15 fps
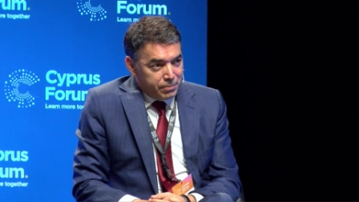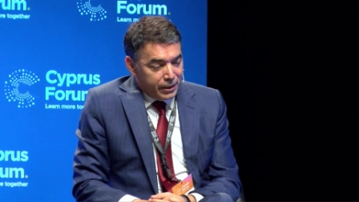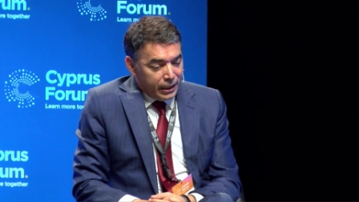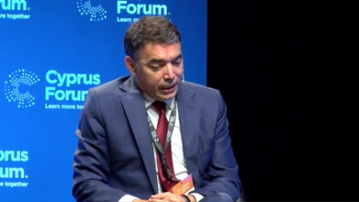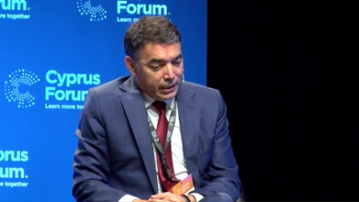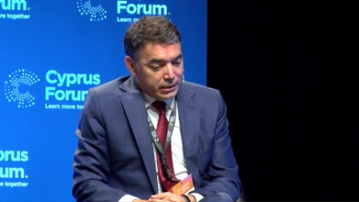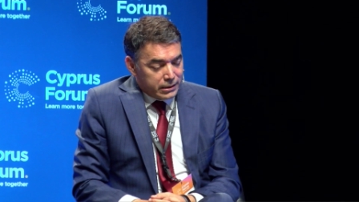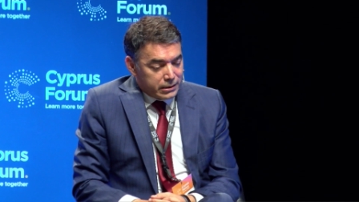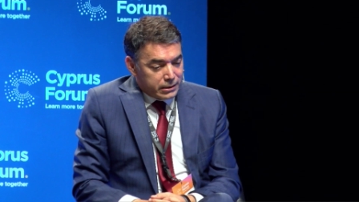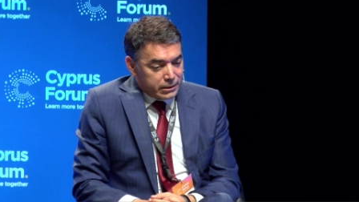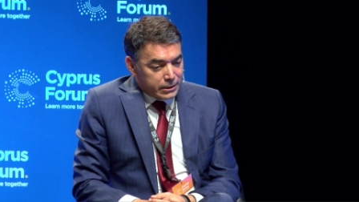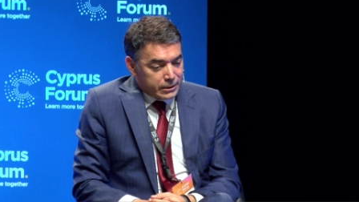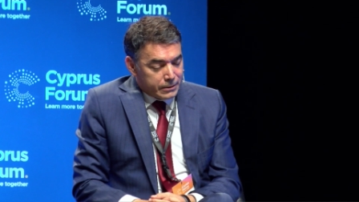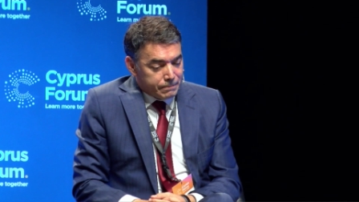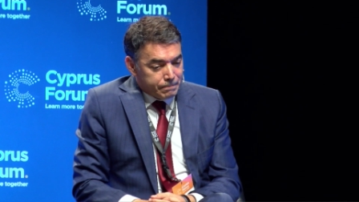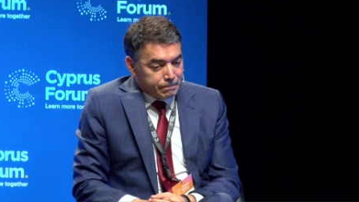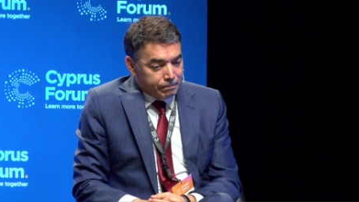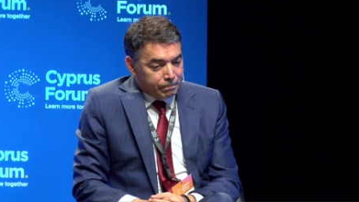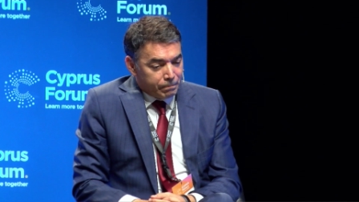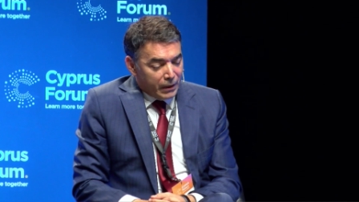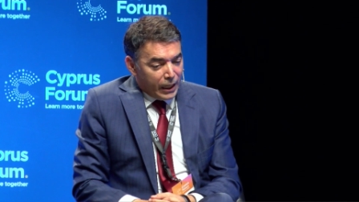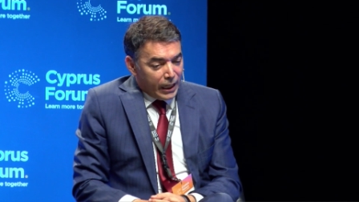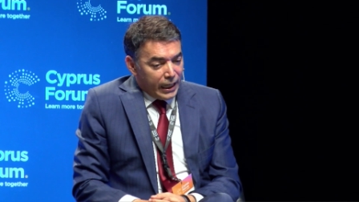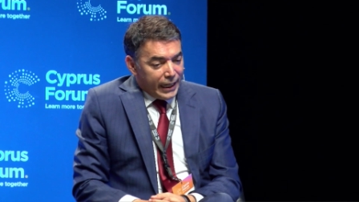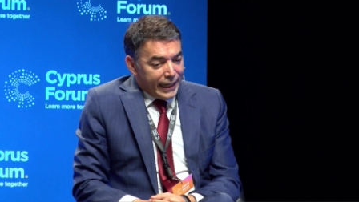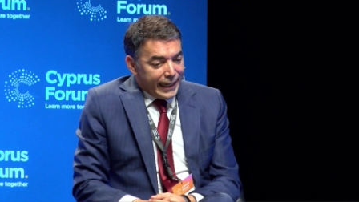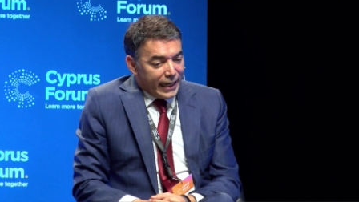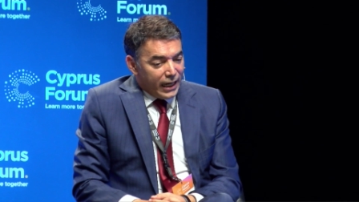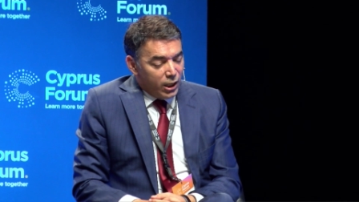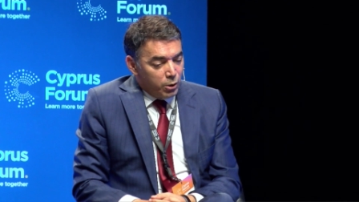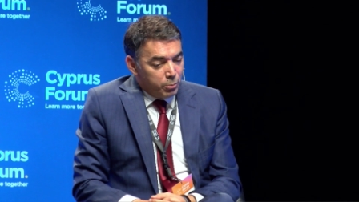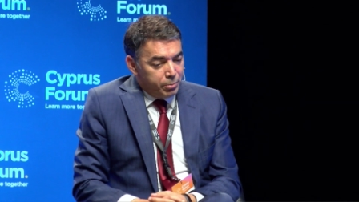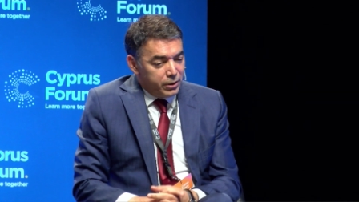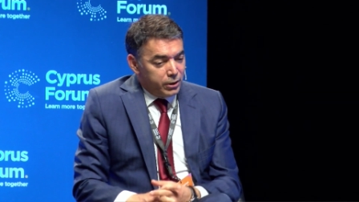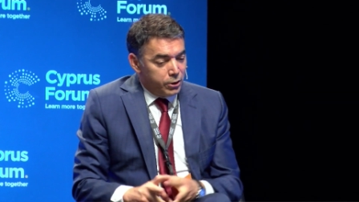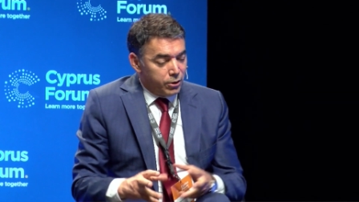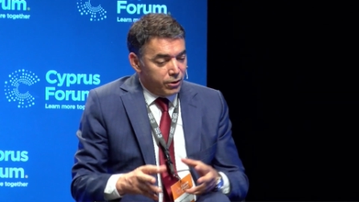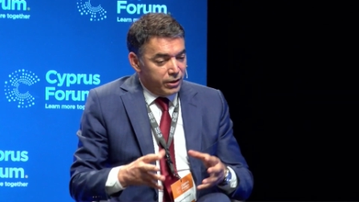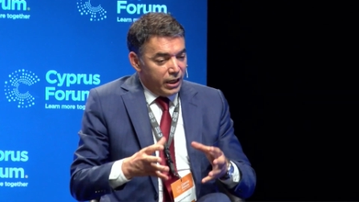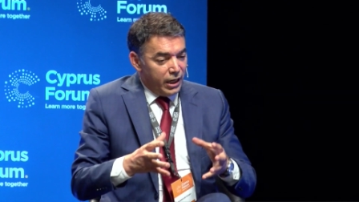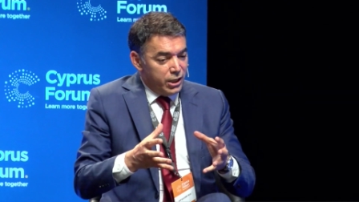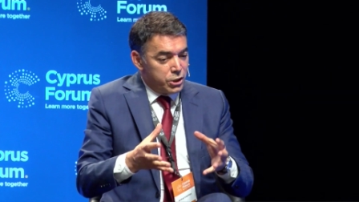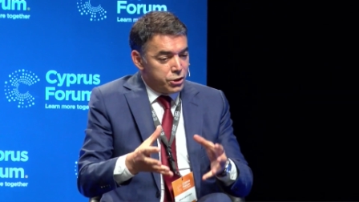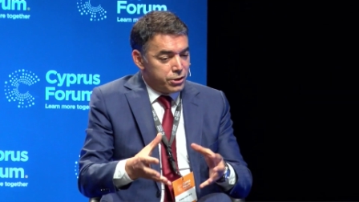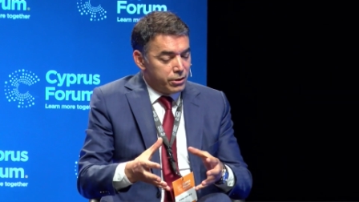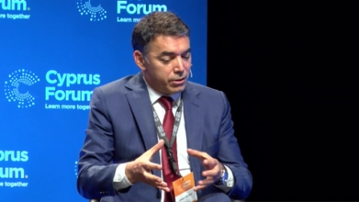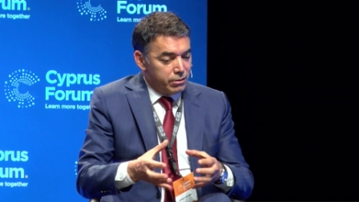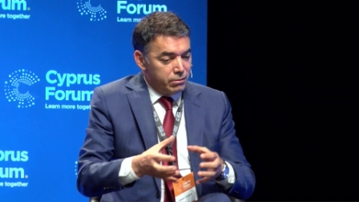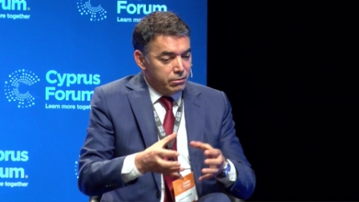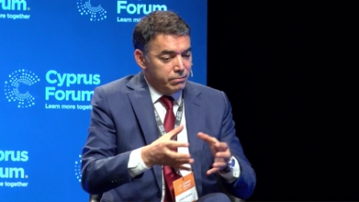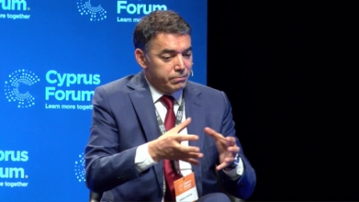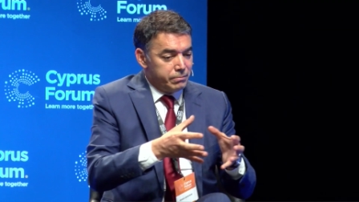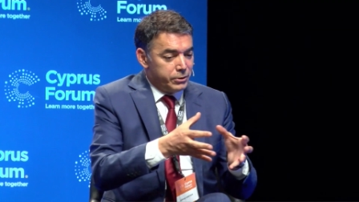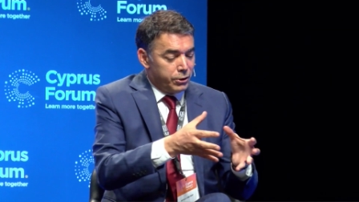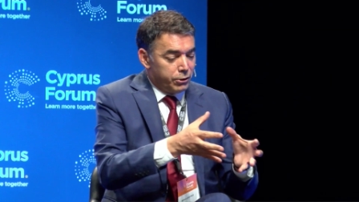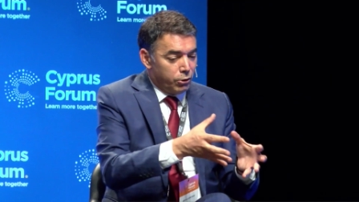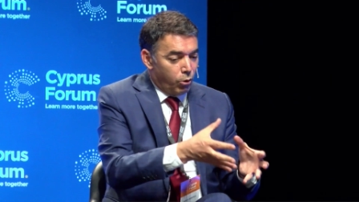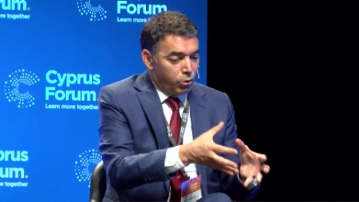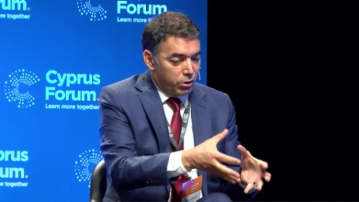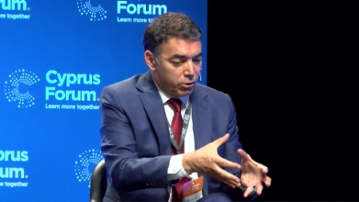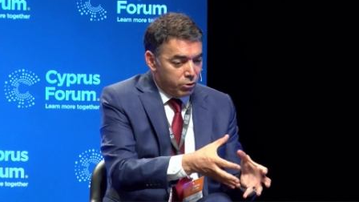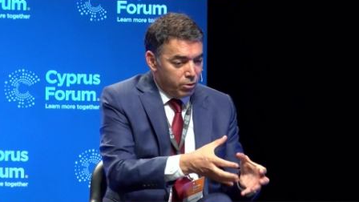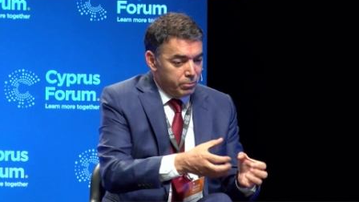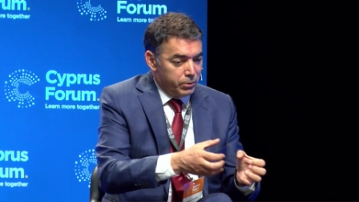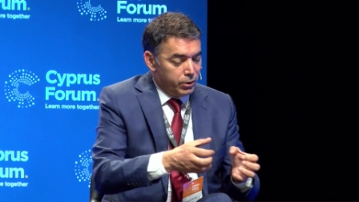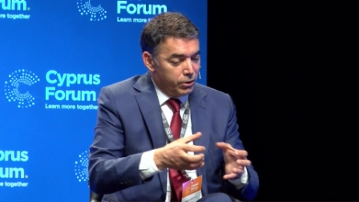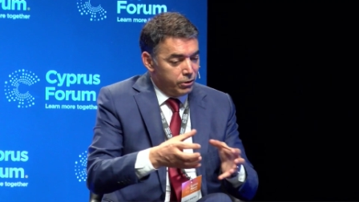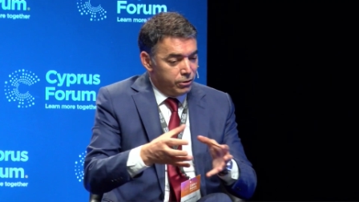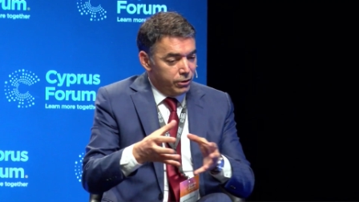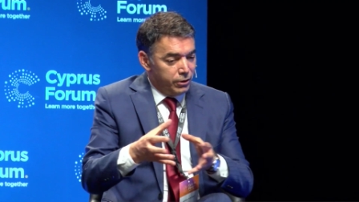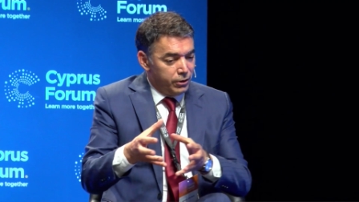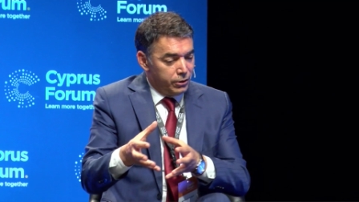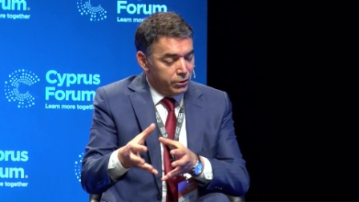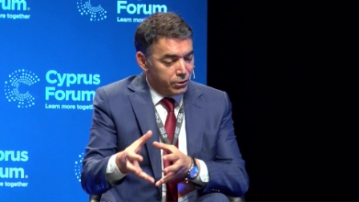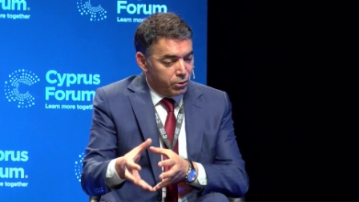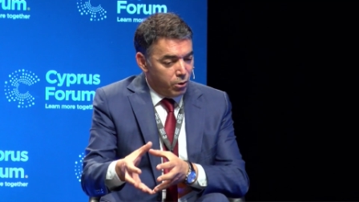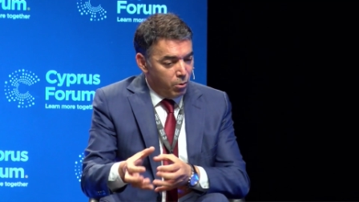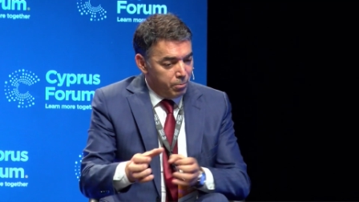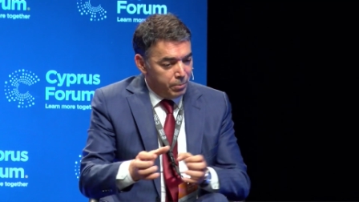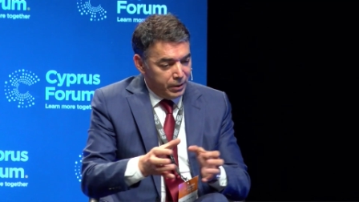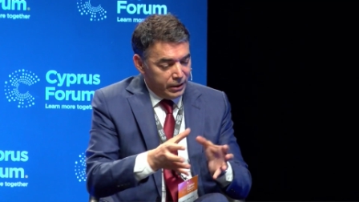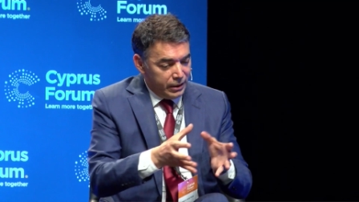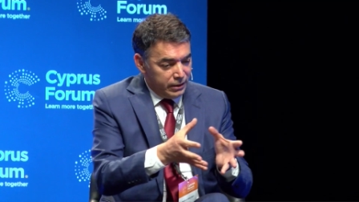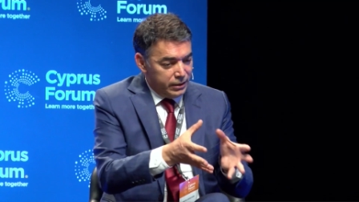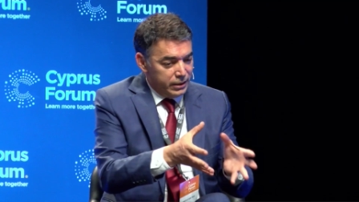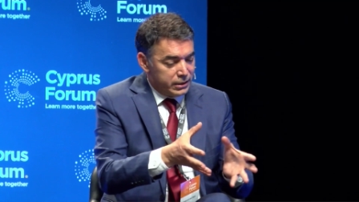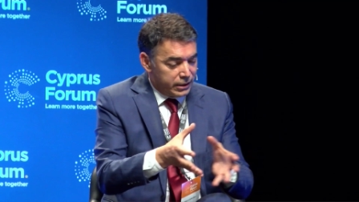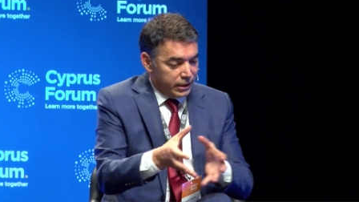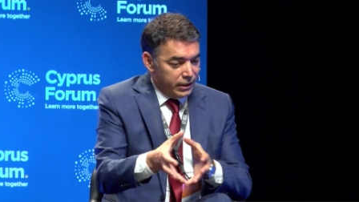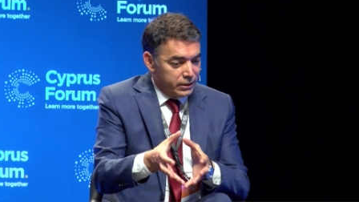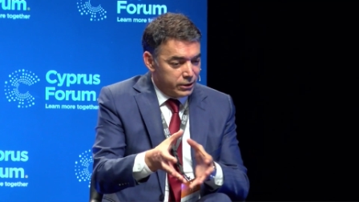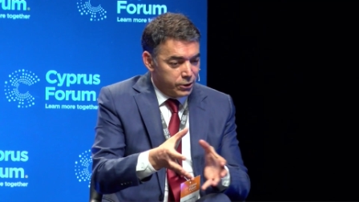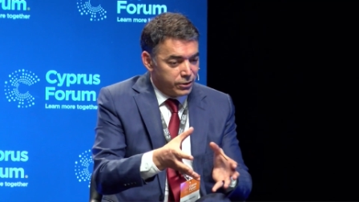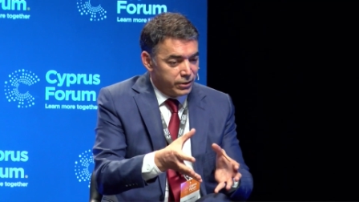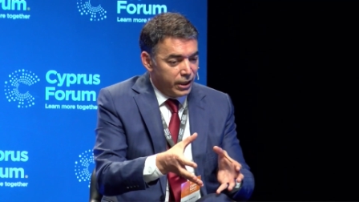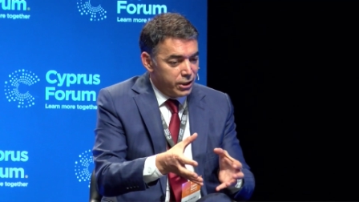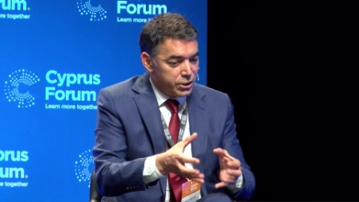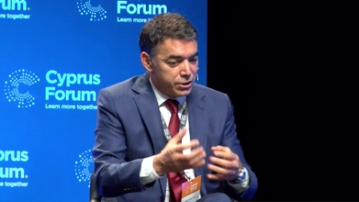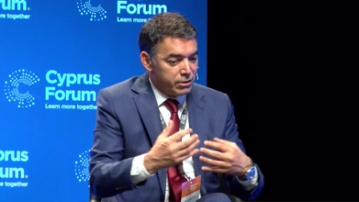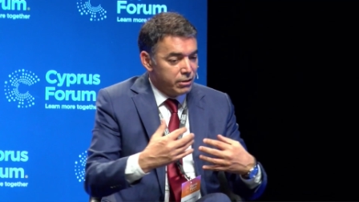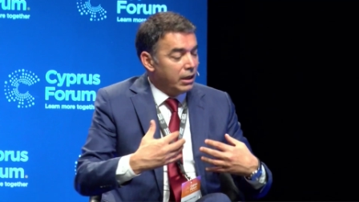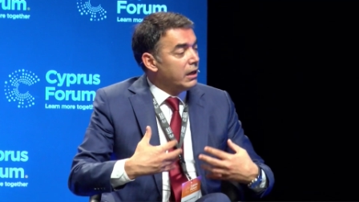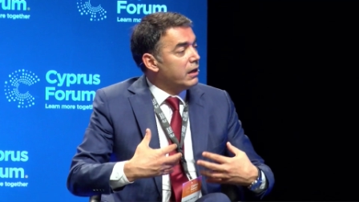as helping your nation, your local community, your company, in this case your nation,